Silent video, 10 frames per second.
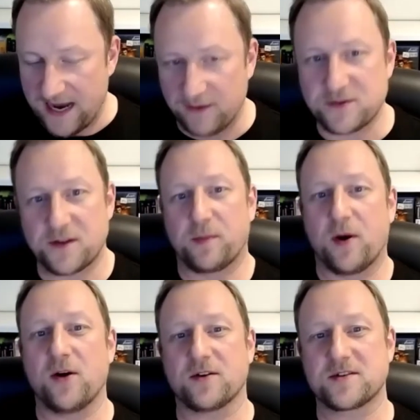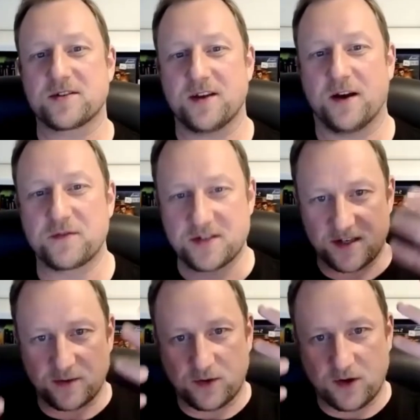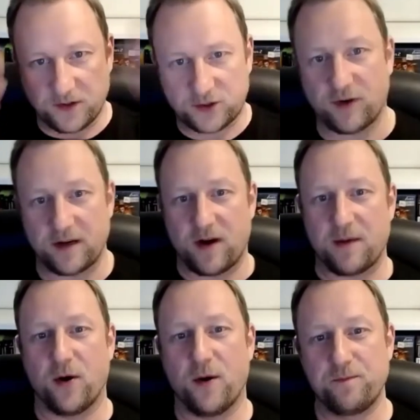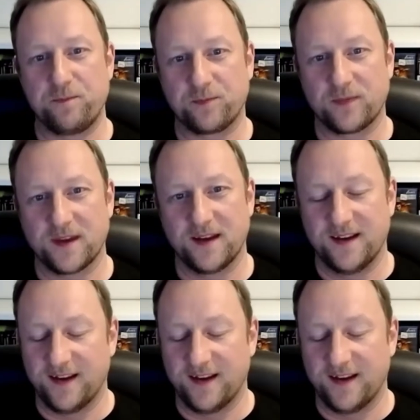out of the box. I've still got the shrink wrap on. That's